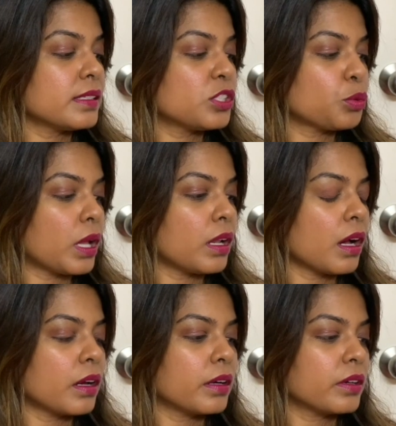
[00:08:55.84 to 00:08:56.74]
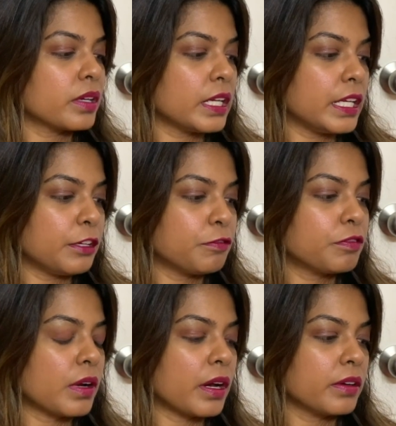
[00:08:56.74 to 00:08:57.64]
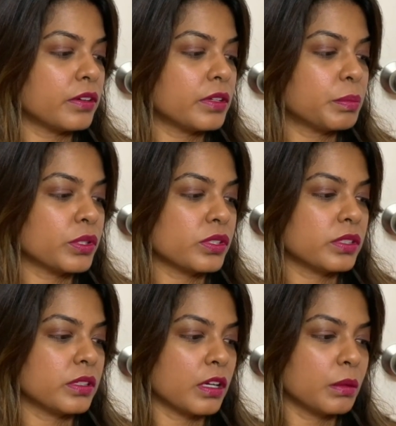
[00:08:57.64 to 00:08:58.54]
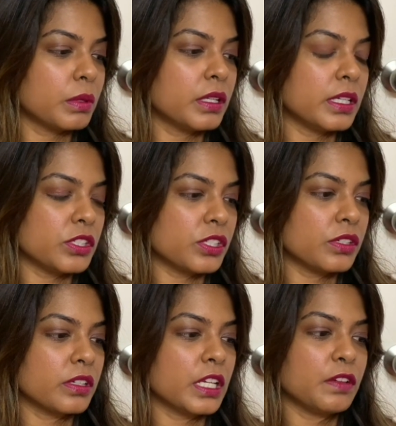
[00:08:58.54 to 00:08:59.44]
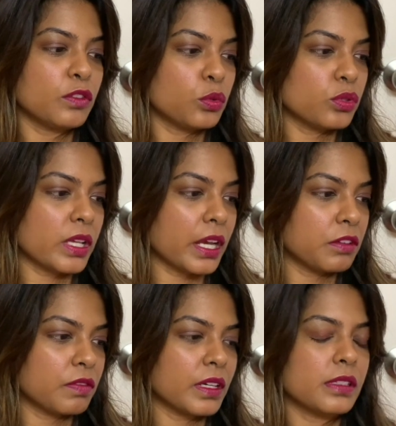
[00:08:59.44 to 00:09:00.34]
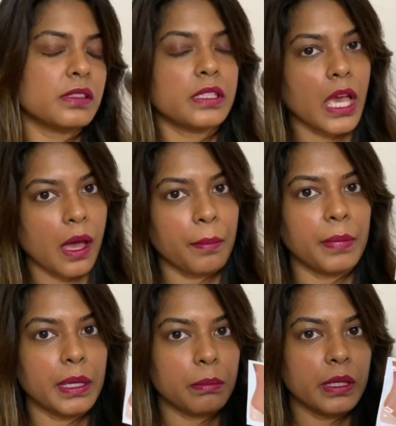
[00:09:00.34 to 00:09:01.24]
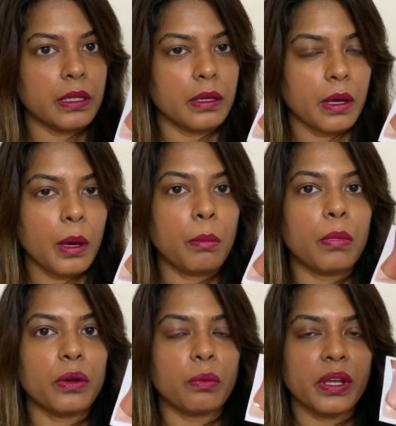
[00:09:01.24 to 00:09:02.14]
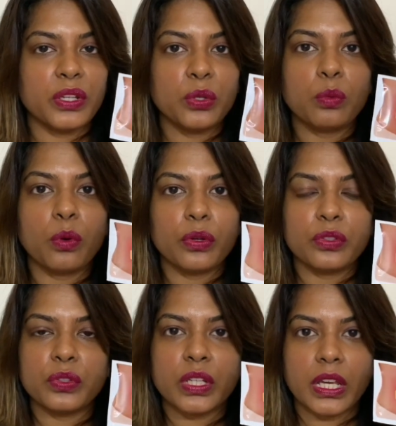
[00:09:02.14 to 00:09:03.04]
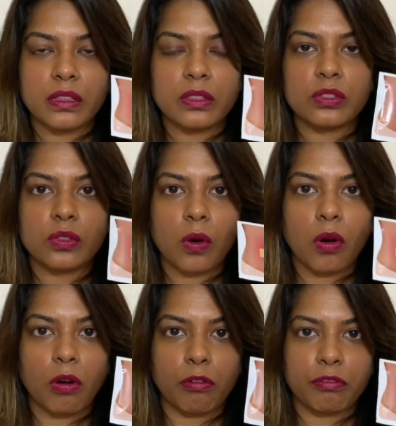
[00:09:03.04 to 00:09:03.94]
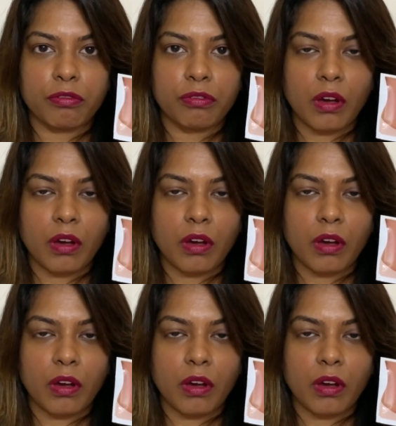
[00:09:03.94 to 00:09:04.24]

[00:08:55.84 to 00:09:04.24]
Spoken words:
it's 12 hour relief, 100% herbal instant relief, no side effects. Yeah, maybe. But when you want to take this off